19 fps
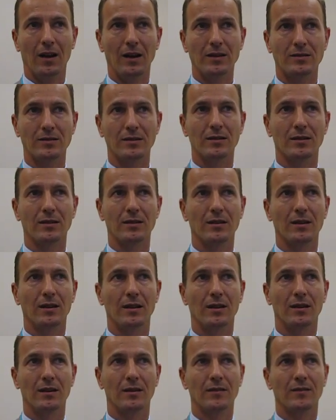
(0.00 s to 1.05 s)
It's
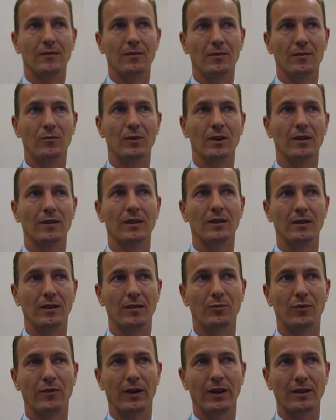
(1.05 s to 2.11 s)
uh, well, they
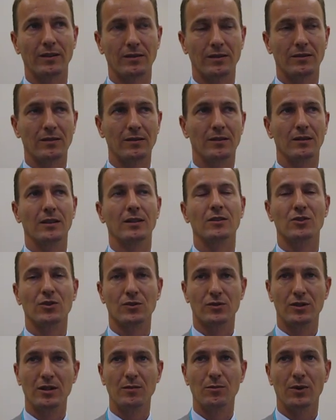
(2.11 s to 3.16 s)
they provided the, the initial
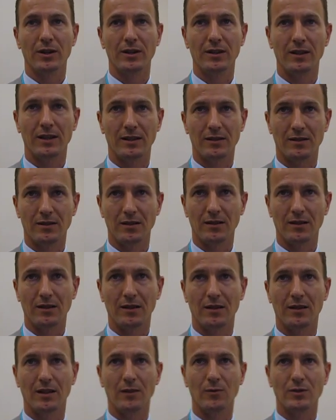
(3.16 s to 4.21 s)
seed money that
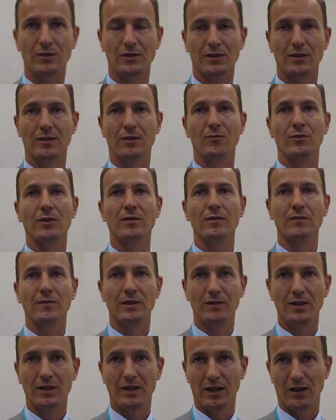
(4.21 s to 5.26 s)
uh, that was uh, three hundred and
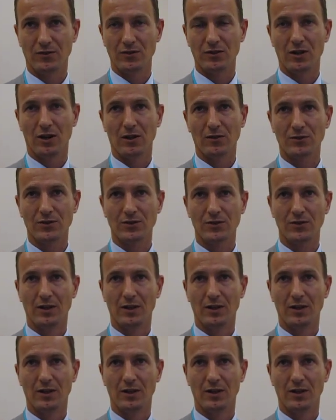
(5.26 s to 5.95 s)
fifty thousand dollars.